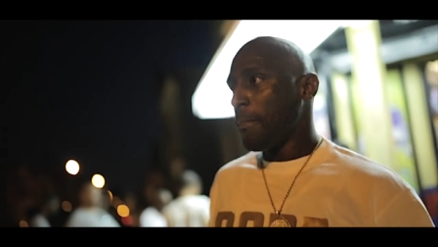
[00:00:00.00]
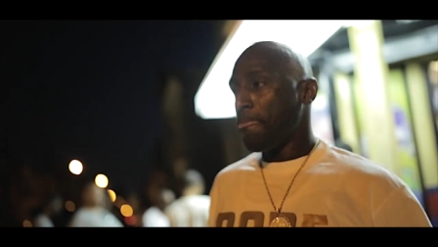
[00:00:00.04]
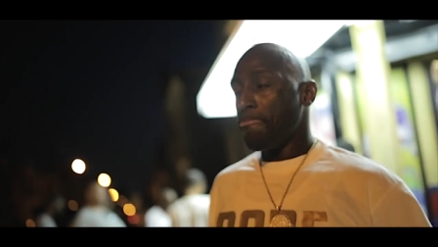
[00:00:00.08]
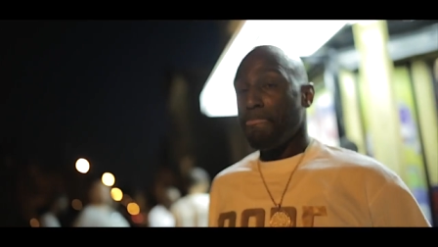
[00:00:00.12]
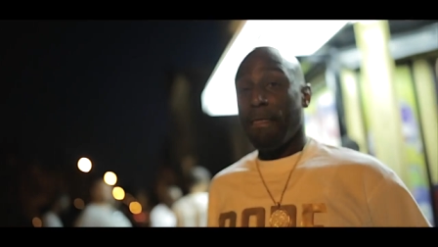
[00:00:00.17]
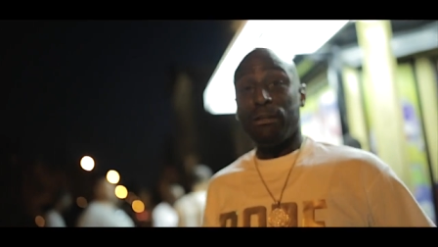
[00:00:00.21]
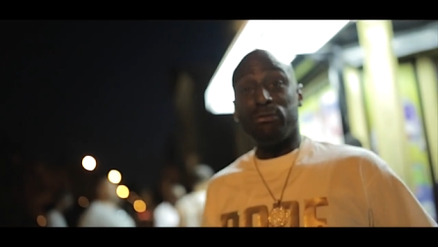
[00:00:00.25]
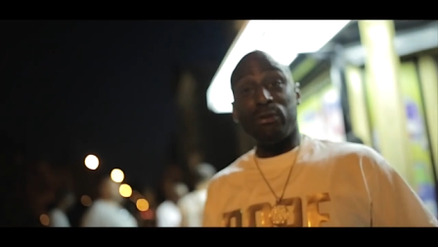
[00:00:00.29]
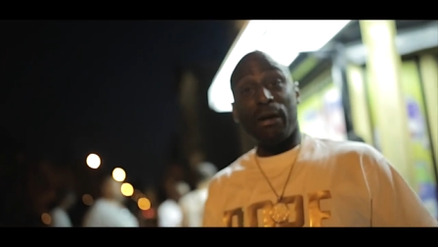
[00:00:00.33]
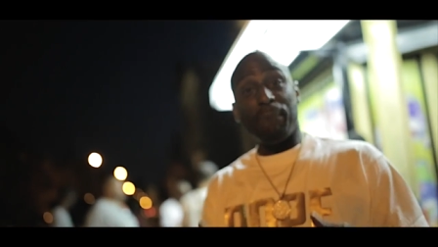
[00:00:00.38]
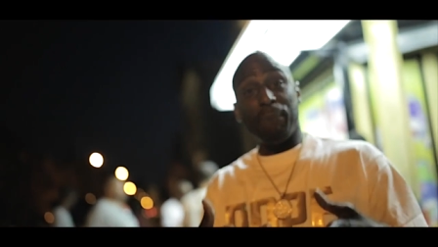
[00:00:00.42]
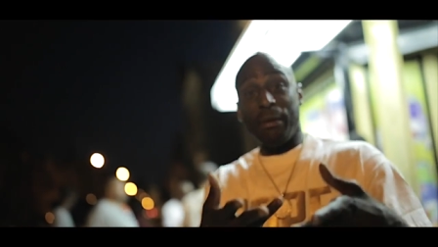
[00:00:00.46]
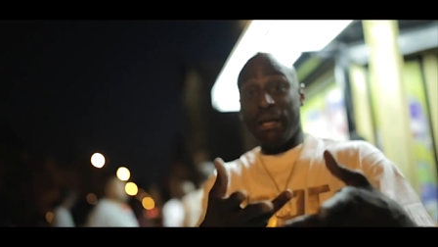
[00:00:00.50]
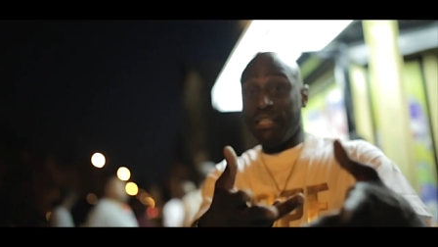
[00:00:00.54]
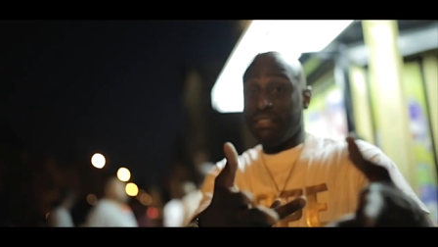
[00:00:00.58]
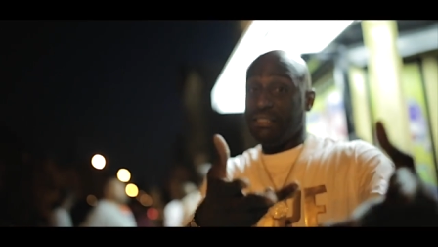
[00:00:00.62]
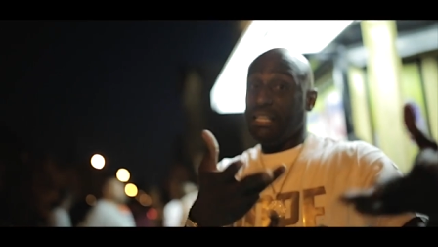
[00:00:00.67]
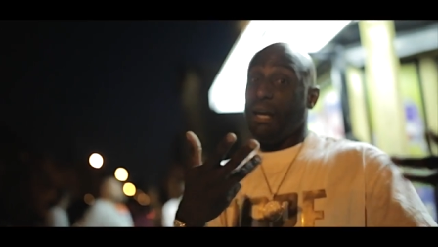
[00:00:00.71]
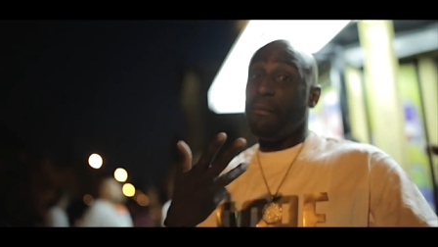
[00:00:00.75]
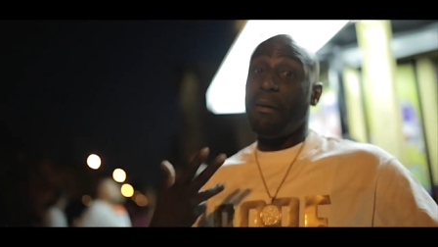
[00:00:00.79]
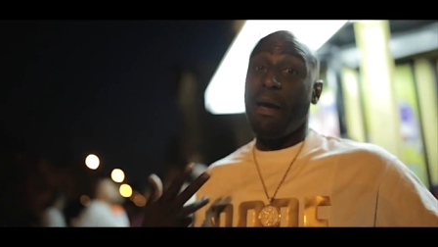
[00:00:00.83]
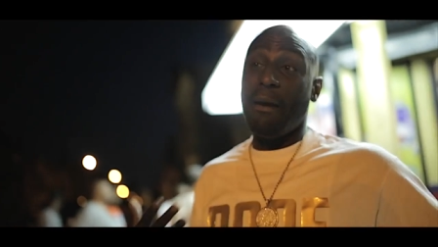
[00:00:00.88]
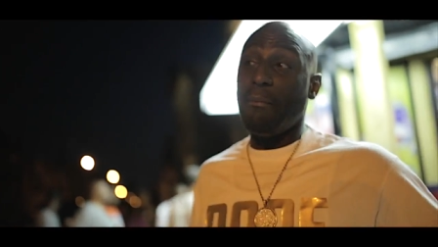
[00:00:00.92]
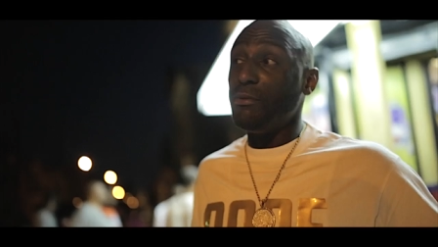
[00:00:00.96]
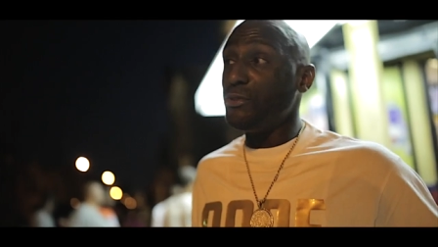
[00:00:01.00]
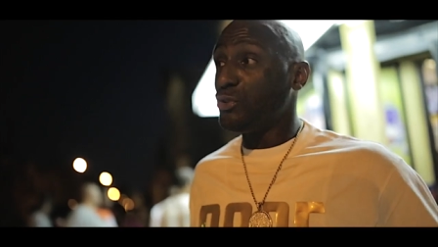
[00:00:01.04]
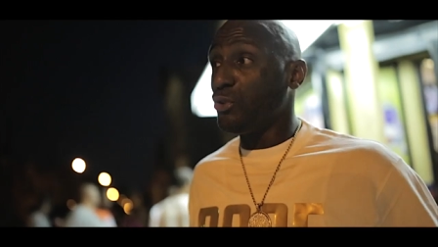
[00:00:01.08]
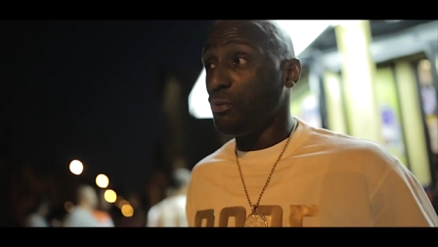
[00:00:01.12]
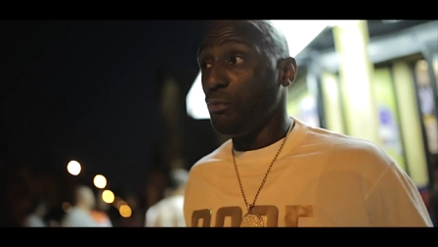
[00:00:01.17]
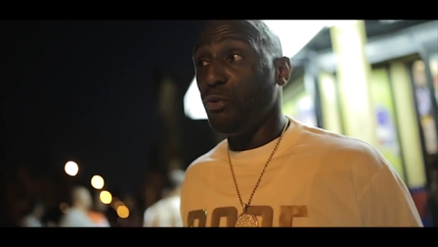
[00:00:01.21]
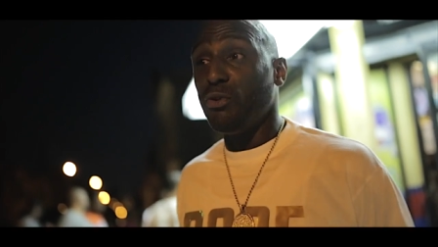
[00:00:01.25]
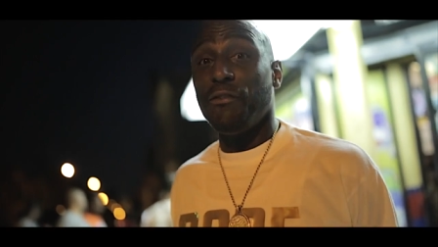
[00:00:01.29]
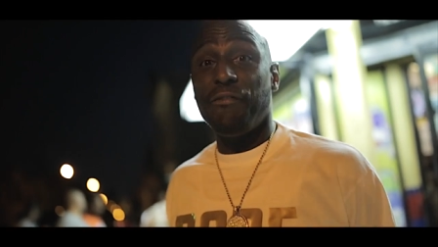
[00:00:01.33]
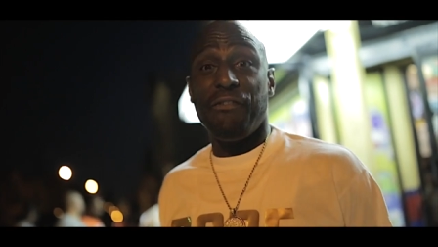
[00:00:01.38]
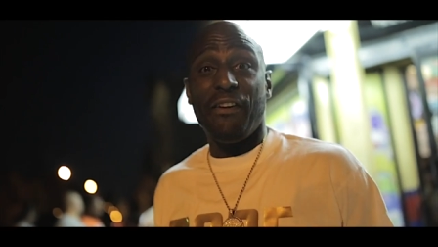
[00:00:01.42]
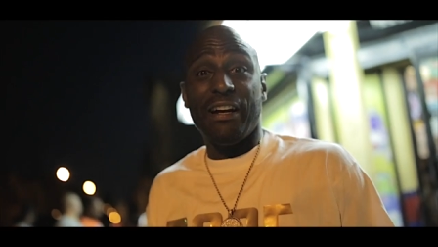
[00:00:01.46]
That's why bad shit ever happened to
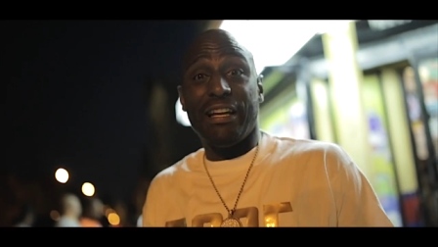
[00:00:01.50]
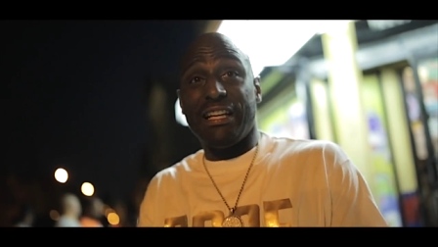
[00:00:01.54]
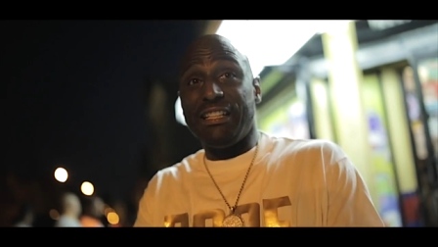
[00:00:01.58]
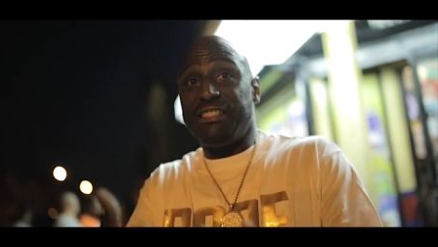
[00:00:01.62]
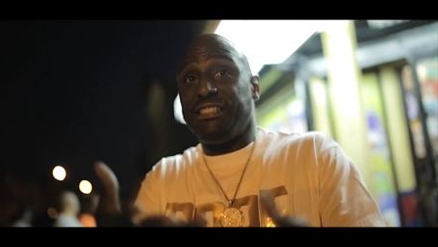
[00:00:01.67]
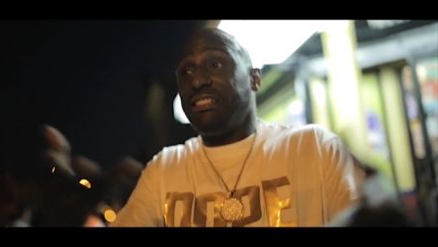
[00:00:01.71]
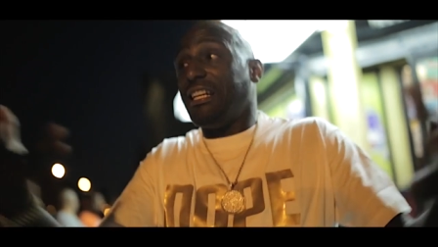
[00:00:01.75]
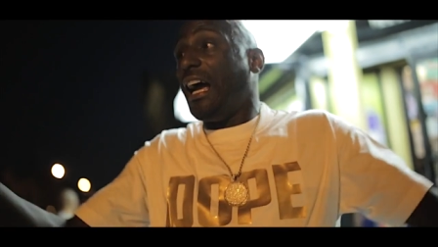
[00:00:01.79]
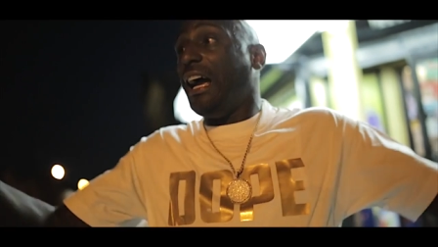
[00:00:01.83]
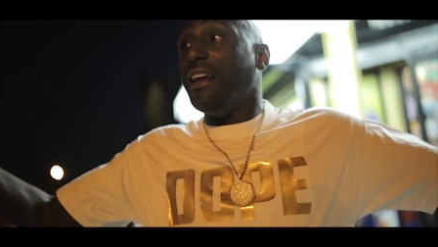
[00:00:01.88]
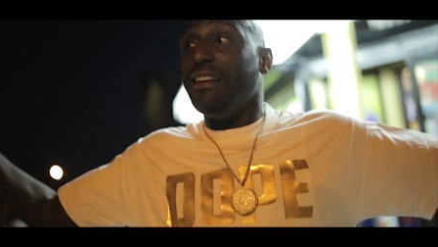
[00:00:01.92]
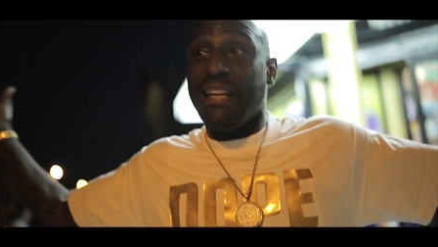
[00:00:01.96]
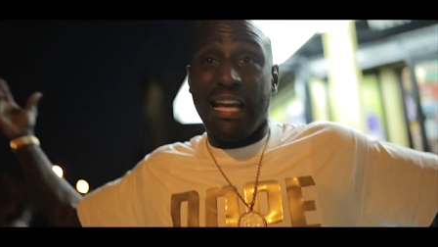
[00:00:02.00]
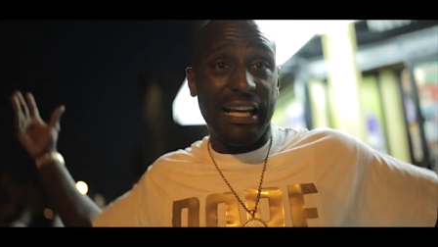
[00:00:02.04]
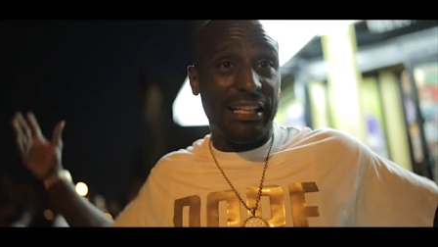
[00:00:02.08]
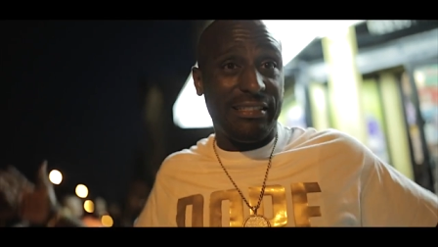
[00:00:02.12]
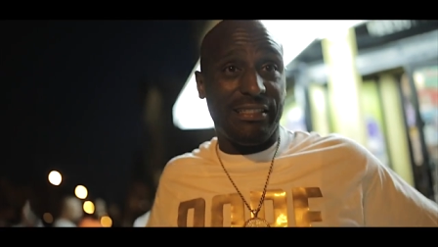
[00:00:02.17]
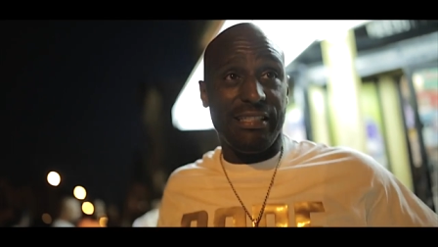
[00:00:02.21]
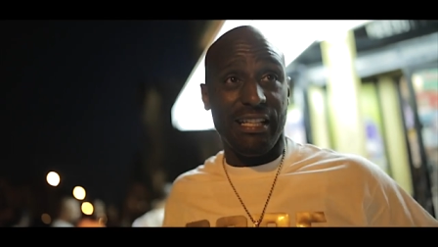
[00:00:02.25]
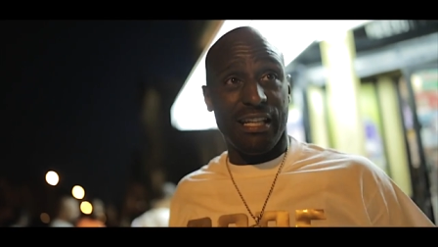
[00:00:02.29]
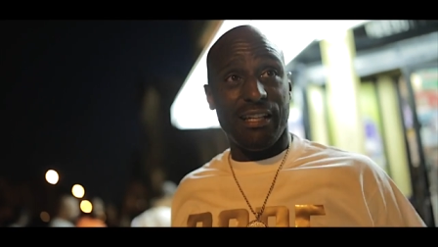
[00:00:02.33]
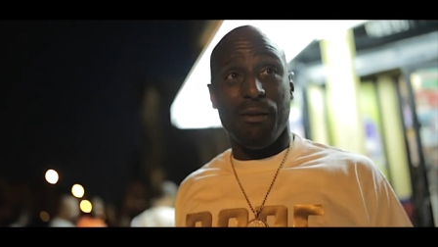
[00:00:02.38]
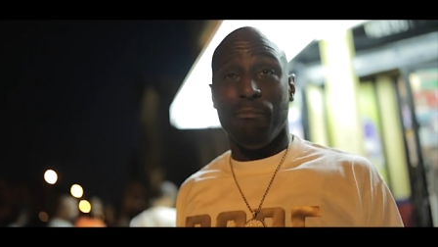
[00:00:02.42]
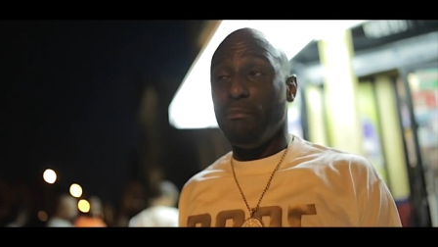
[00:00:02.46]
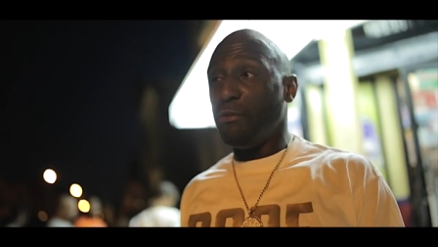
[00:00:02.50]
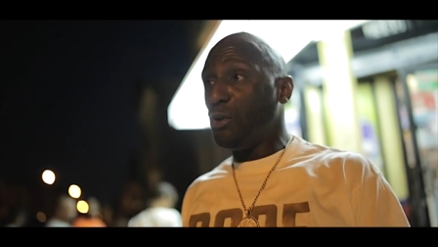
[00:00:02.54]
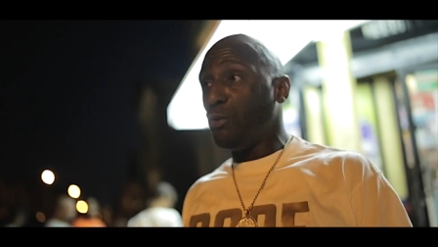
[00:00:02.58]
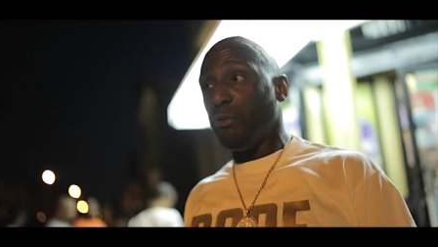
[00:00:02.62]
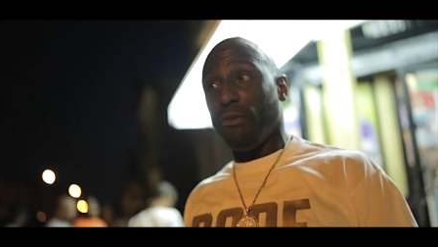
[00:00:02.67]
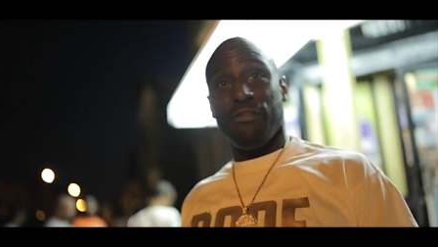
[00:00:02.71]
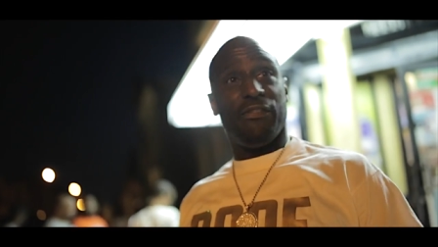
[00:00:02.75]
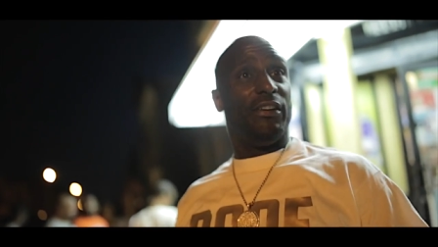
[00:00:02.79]
you. Who the fuck is shot in AC in the middle